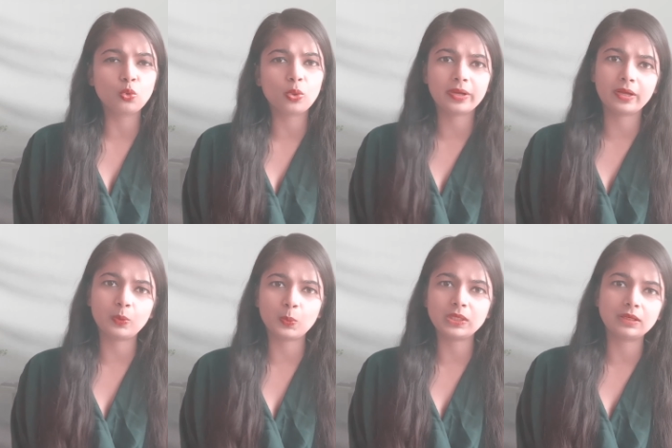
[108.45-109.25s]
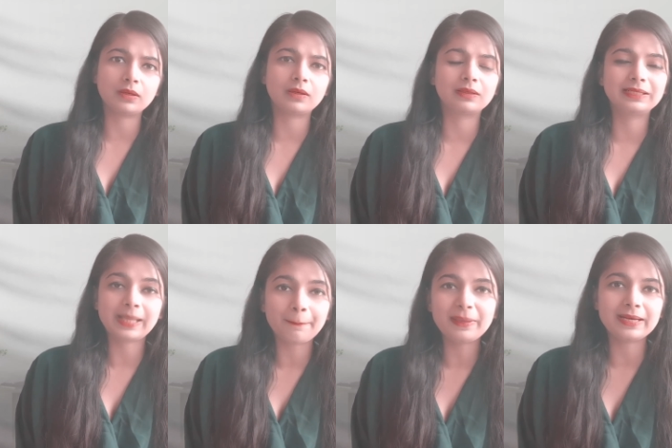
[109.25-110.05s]
go ahead with
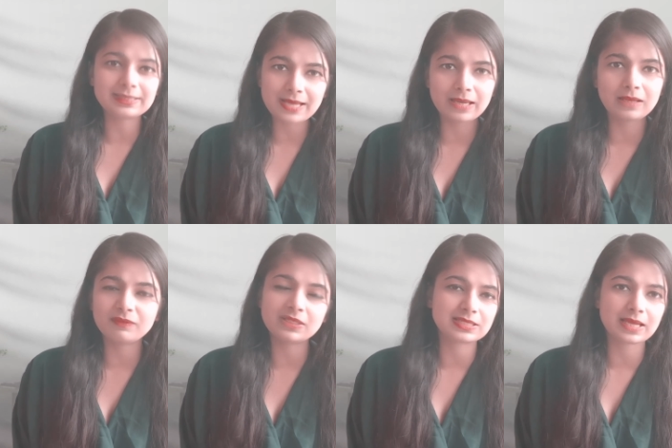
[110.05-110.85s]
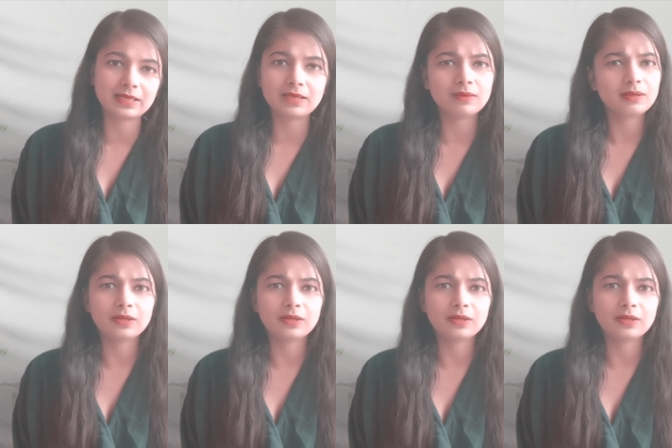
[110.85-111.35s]
template designing, with the designing,